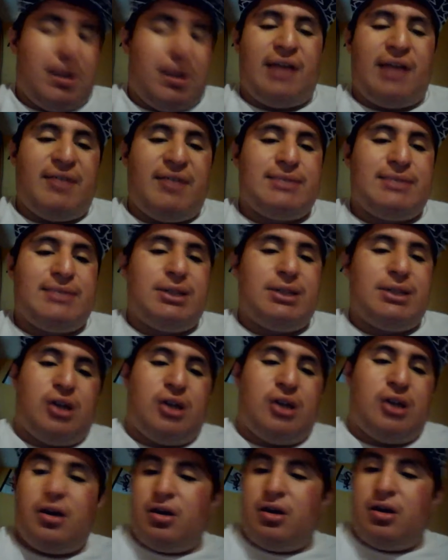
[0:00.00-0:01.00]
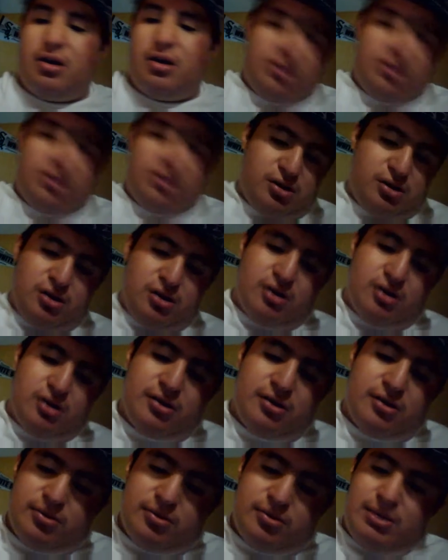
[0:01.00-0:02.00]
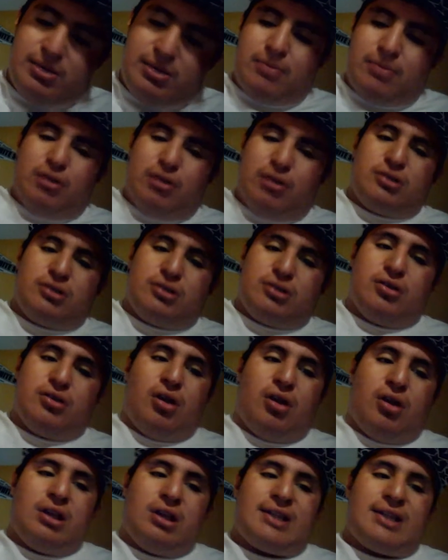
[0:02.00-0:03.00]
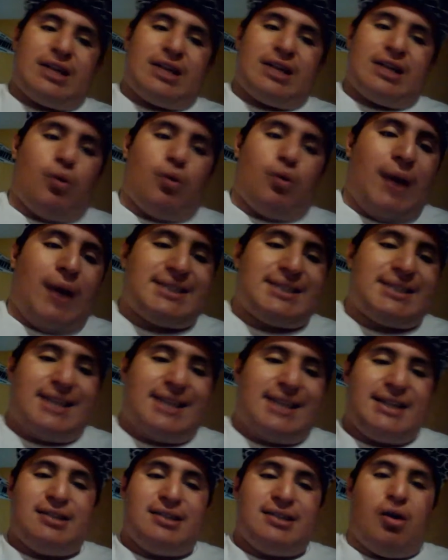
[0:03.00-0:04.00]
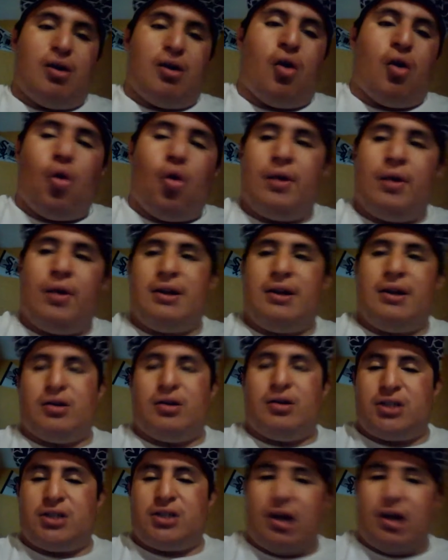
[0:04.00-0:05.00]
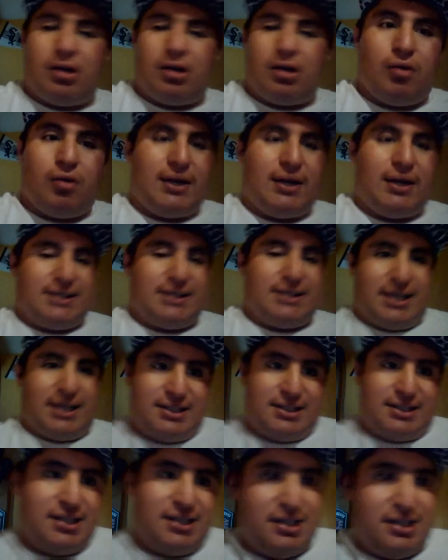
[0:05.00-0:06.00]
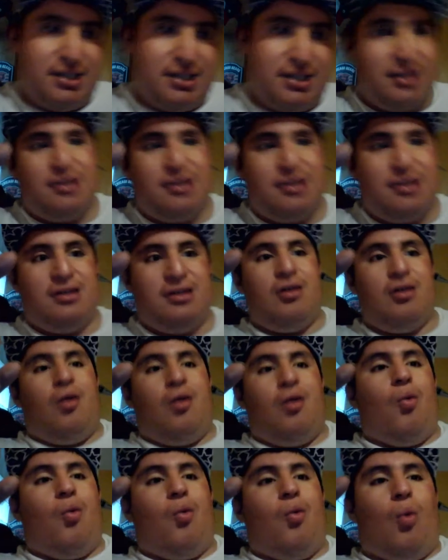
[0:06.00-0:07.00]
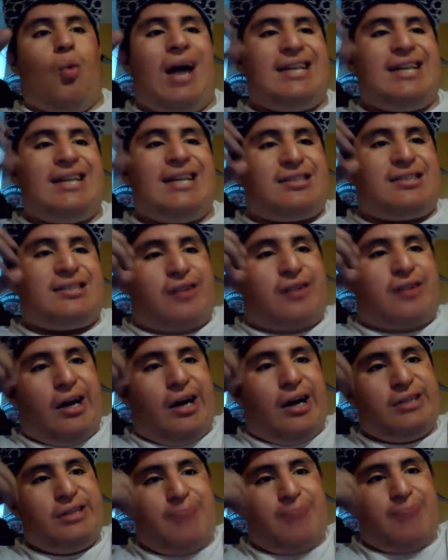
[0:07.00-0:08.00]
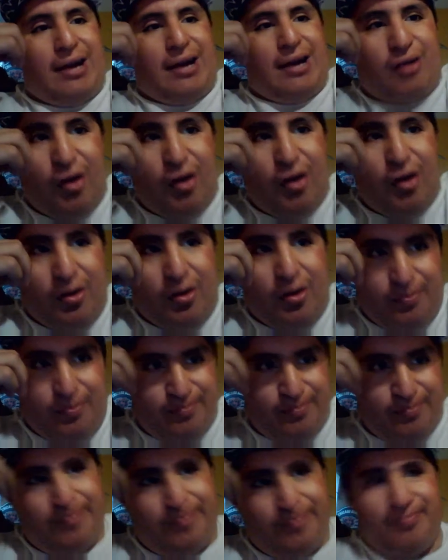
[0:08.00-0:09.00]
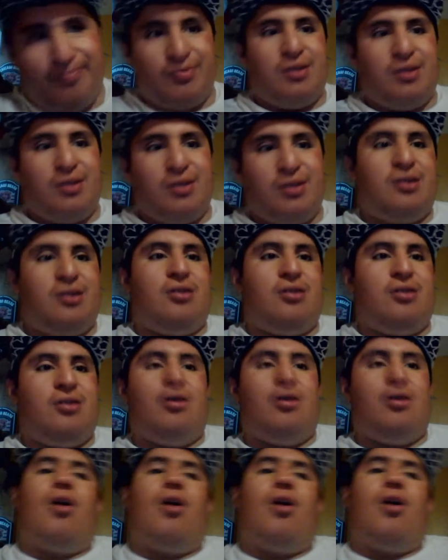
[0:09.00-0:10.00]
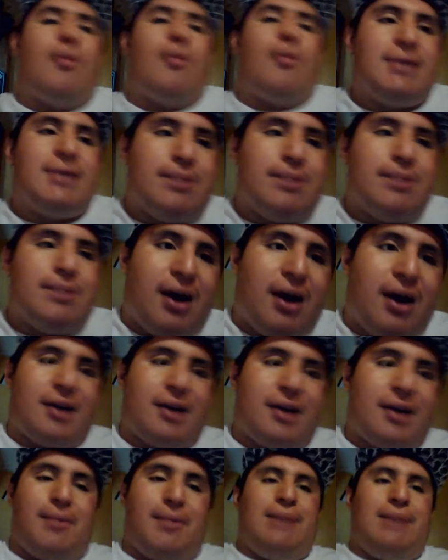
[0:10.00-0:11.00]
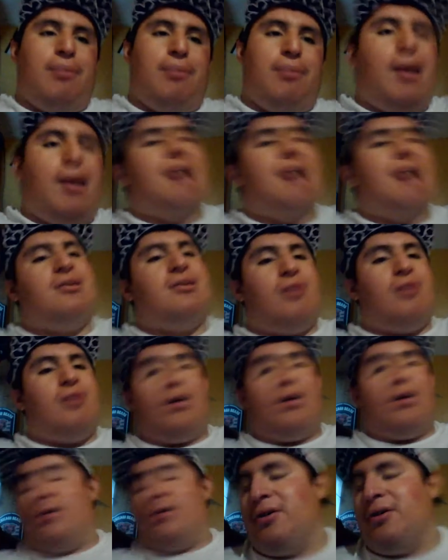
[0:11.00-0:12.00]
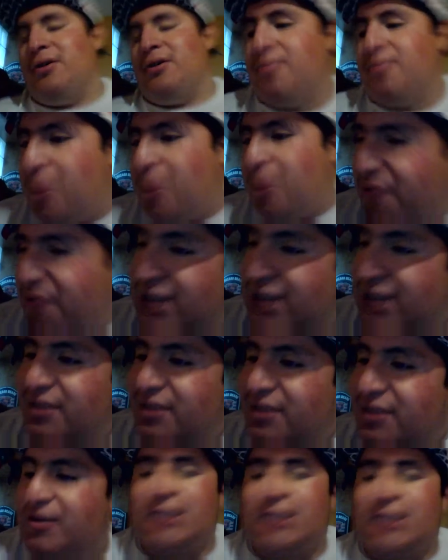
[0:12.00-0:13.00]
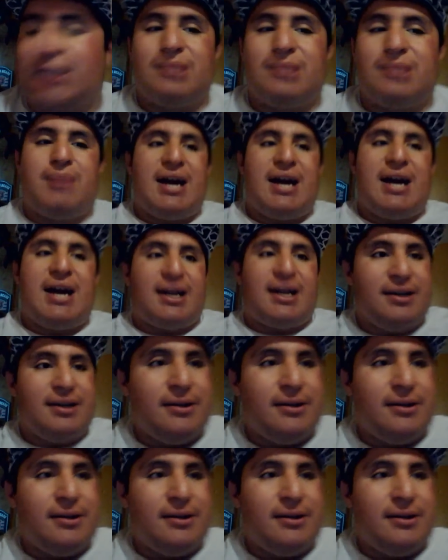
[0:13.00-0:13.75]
investment chair. And you also all the White Sox legend are owning the Chicago White Sox. White Sox comes back home. Old Comiskey Park, the baseball pass of the world. The Vets invested back.